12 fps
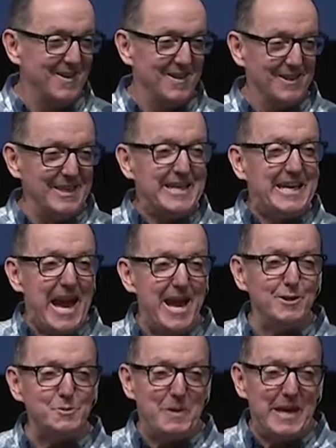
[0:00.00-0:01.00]
Let the
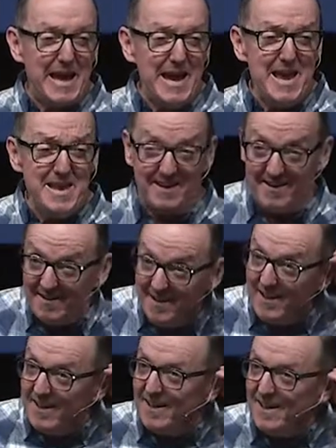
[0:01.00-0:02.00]
games begin.
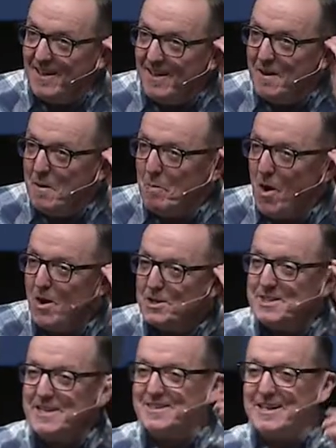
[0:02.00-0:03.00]
Paul
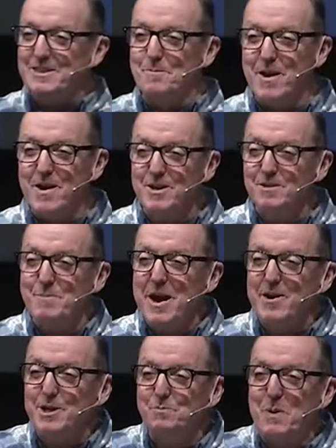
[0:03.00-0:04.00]
says, let the
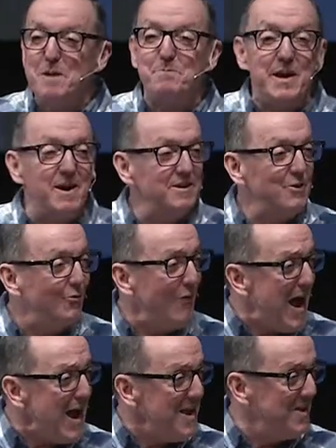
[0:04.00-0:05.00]
marriage bed be
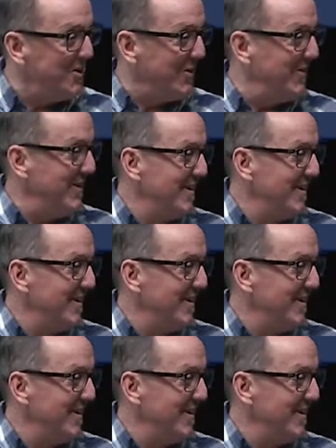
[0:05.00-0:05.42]
undefiled.